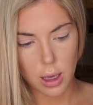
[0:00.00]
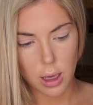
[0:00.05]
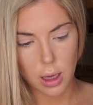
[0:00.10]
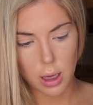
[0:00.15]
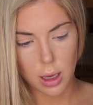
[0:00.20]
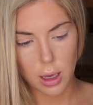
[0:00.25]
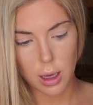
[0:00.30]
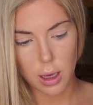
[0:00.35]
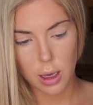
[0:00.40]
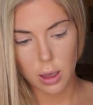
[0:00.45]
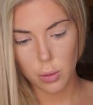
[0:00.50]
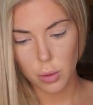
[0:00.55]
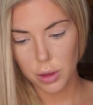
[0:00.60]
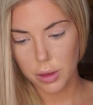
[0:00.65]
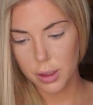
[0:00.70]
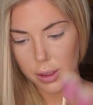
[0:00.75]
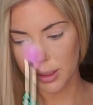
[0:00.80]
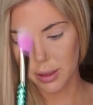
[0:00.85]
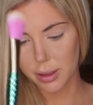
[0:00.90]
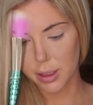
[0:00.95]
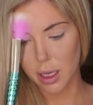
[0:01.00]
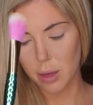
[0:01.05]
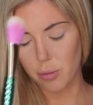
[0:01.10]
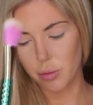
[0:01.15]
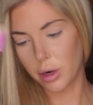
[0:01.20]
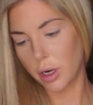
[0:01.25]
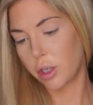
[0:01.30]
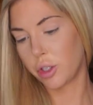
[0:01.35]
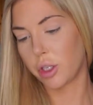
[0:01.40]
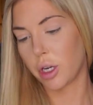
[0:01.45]
And with the
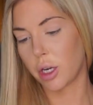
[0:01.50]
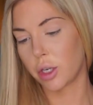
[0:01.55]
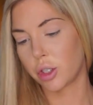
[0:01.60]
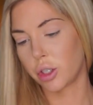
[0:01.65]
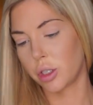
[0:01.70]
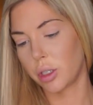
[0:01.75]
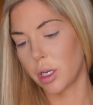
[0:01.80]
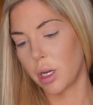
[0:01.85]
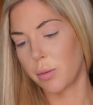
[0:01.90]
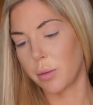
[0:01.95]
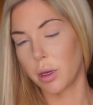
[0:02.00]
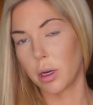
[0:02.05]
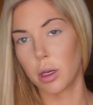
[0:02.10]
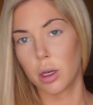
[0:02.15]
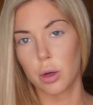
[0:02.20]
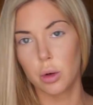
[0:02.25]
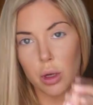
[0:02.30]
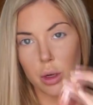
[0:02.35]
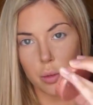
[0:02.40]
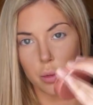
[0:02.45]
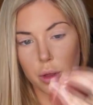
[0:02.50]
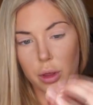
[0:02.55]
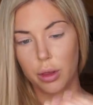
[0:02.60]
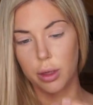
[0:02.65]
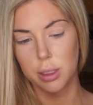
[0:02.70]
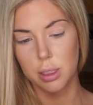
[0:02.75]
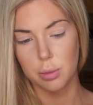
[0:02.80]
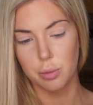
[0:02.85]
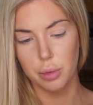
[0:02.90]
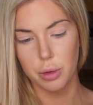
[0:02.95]
same brush, actually, I'm gonna go in with
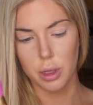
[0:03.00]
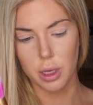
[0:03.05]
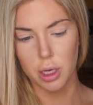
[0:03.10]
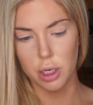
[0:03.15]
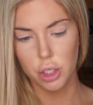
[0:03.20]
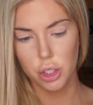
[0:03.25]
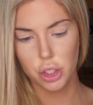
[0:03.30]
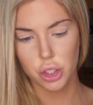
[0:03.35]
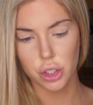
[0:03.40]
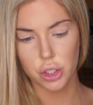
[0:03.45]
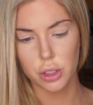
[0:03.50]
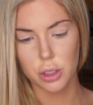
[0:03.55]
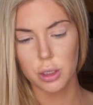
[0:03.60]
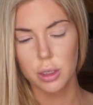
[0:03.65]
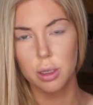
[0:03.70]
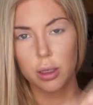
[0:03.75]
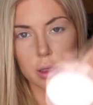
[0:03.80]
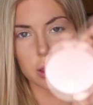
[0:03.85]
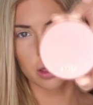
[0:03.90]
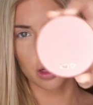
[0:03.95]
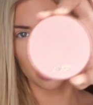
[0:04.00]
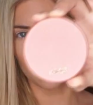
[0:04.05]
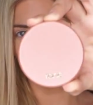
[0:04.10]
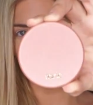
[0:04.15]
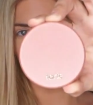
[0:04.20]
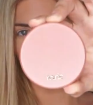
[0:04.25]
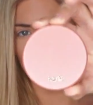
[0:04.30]
this blush. It's called